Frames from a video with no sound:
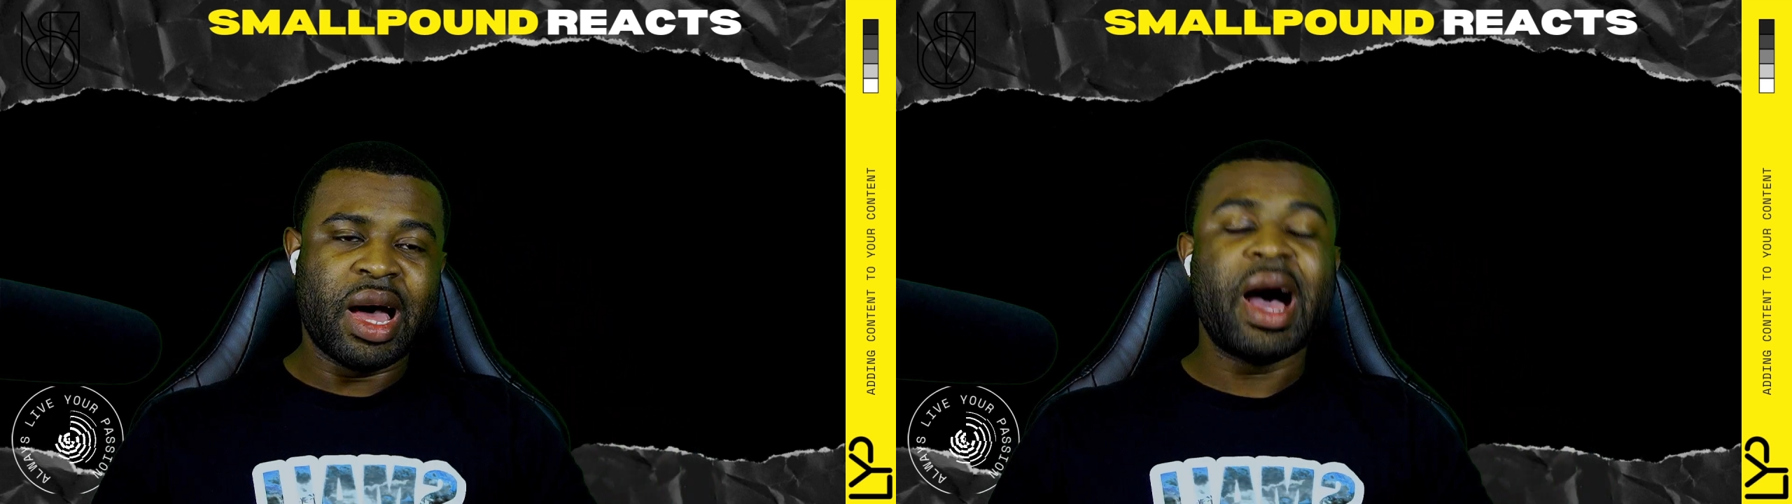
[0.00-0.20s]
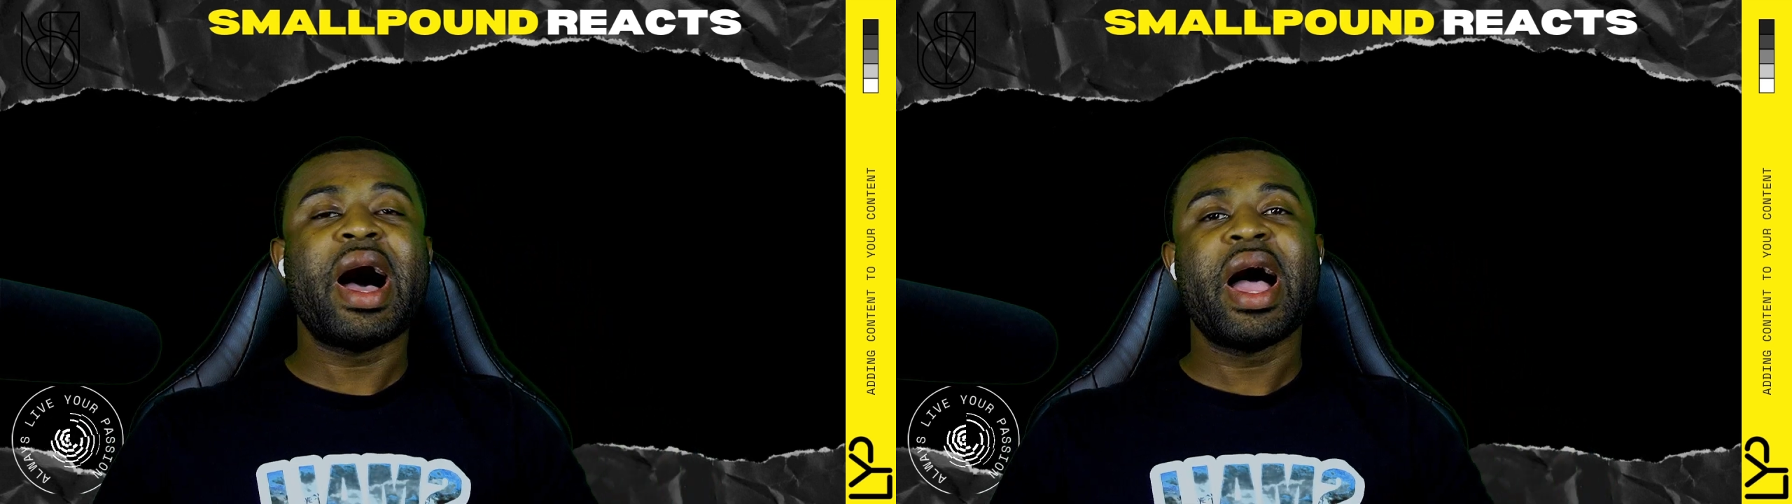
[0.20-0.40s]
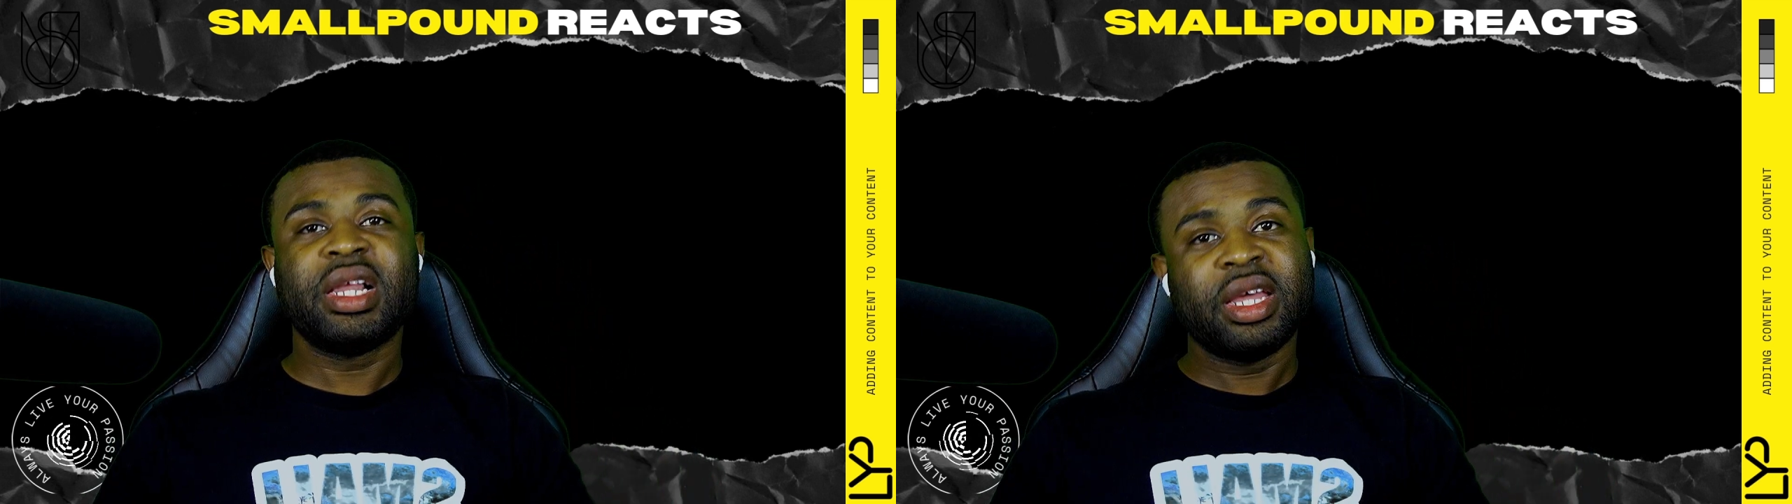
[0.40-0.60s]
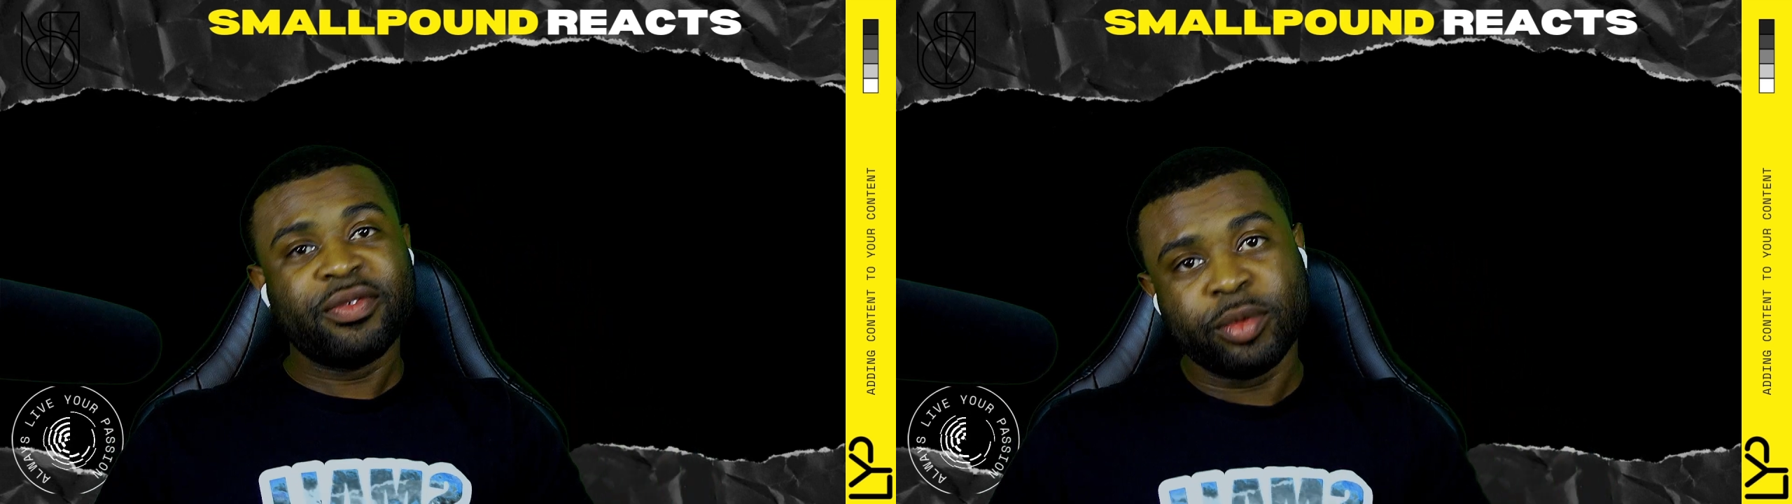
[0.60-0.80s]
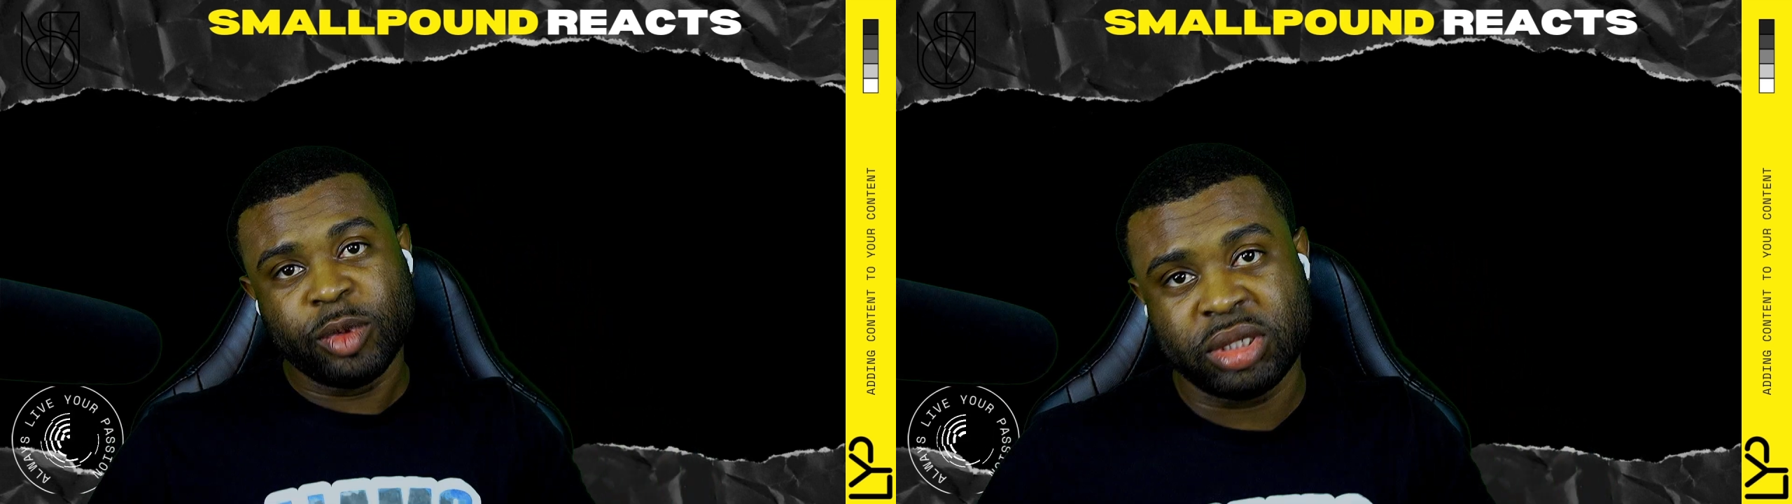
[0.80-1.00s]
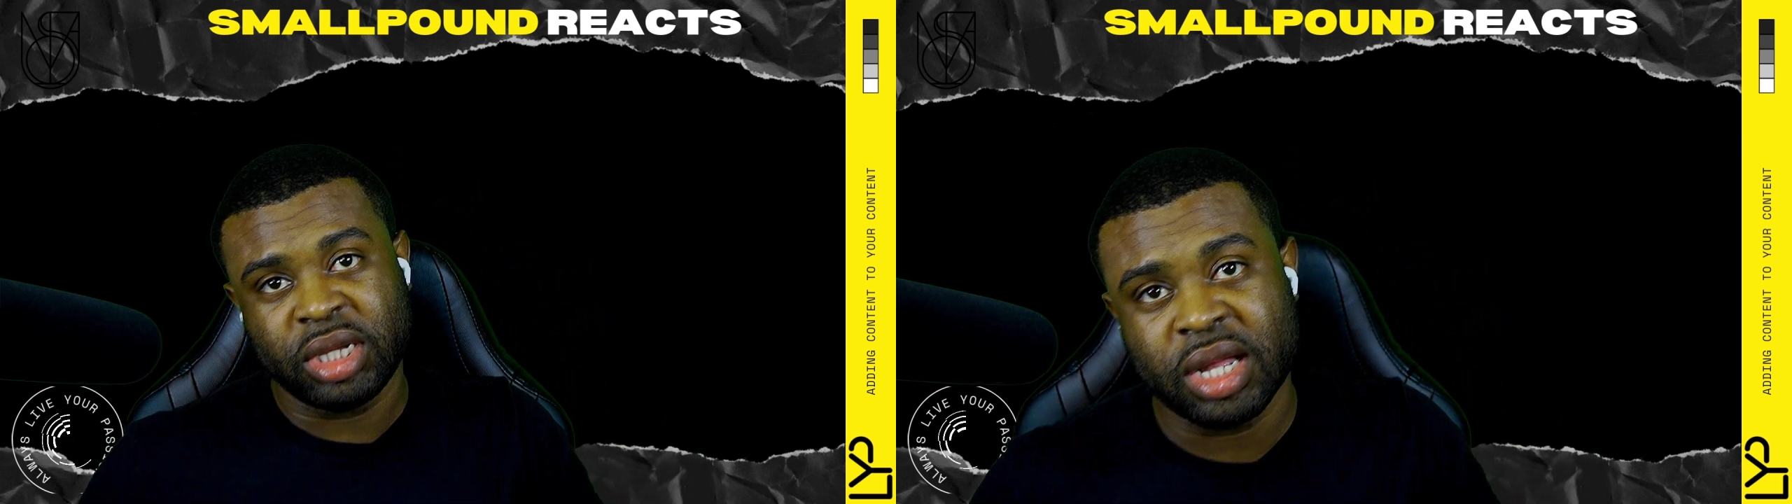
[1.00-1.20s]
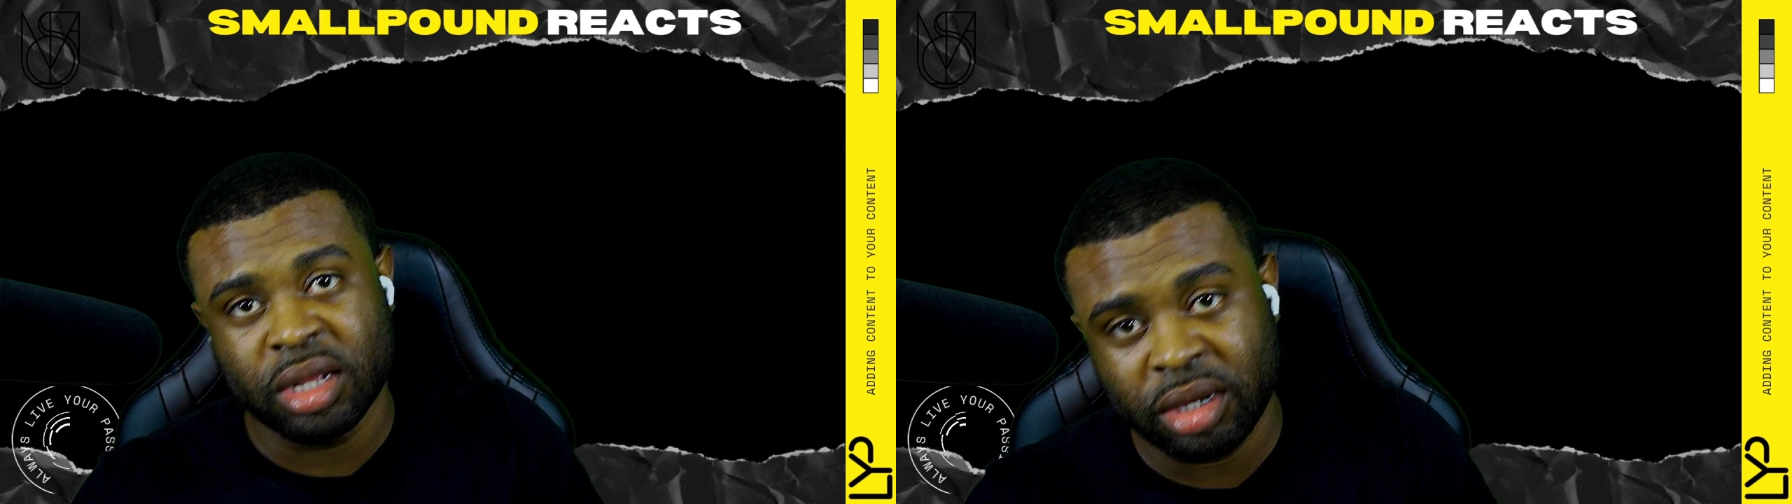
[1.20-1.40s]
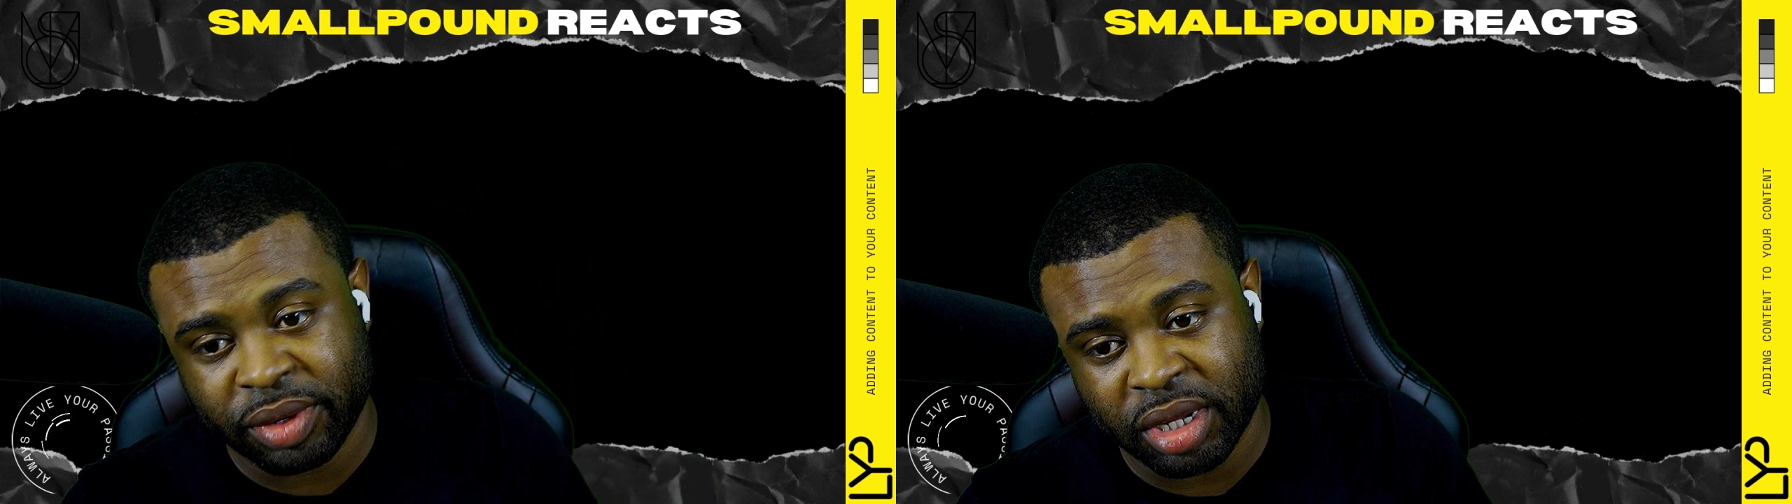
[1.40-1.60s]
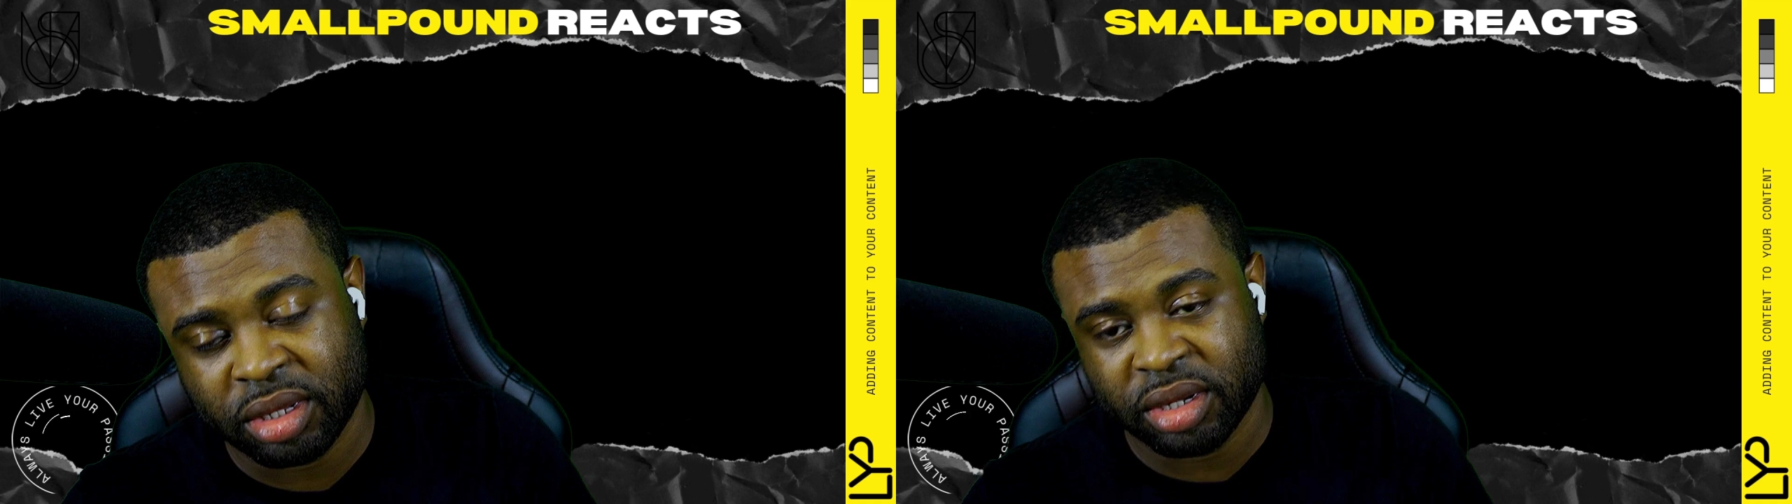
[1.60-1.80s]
High level musicality right there.